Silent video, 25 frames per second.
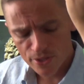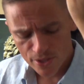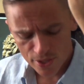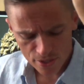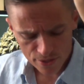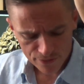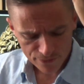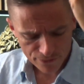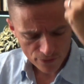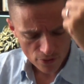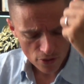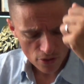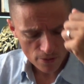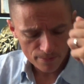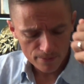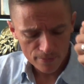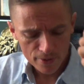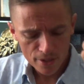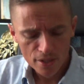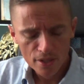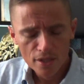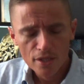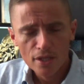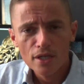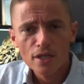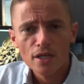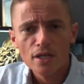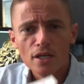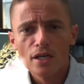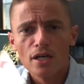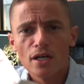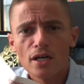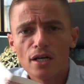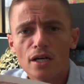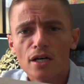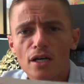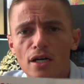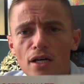This is from
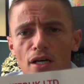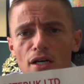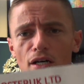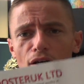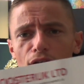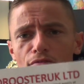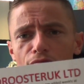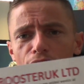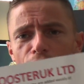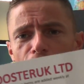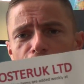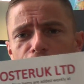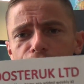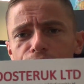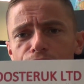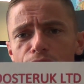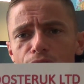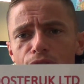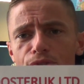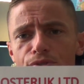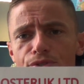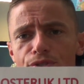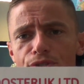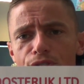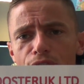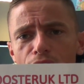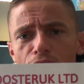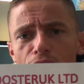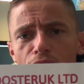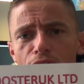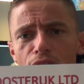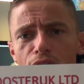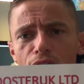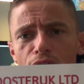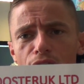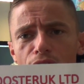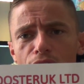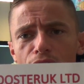Red
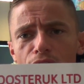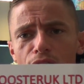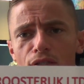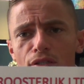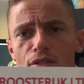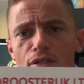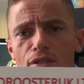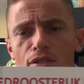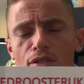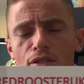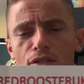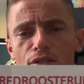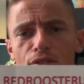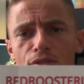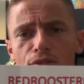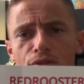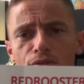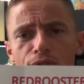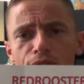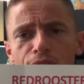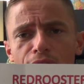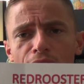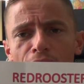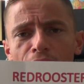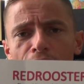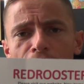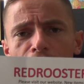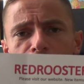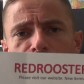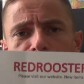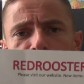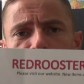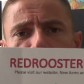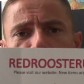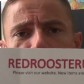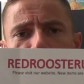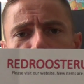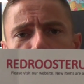Rooster UK.
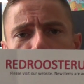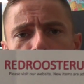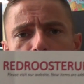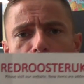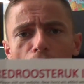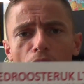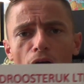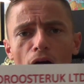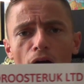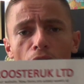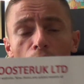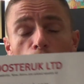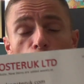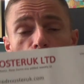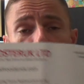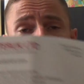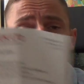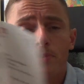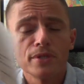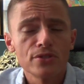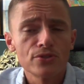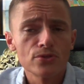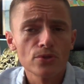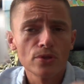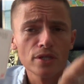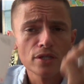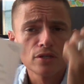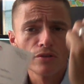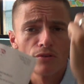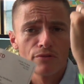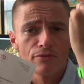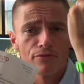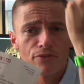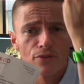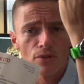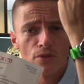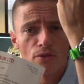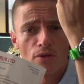I will be doing a
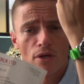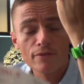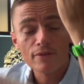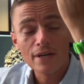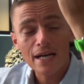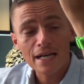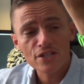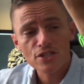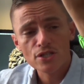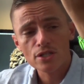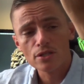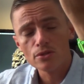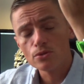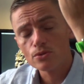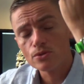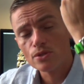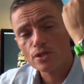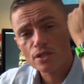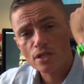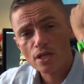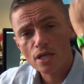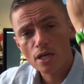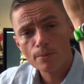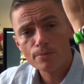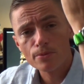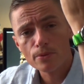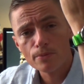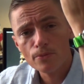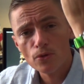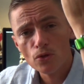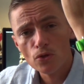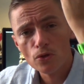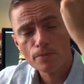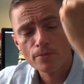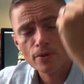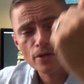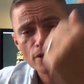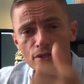review. I've actually ordered a couple
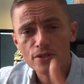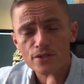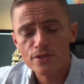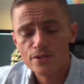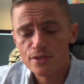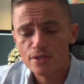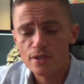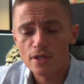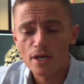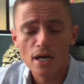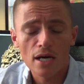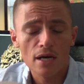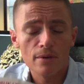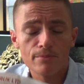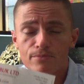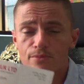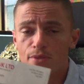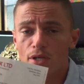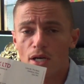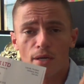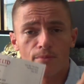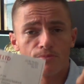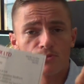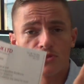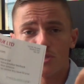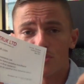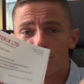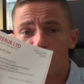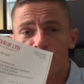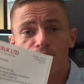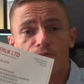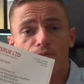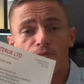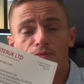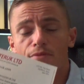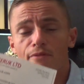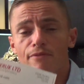more because I'm just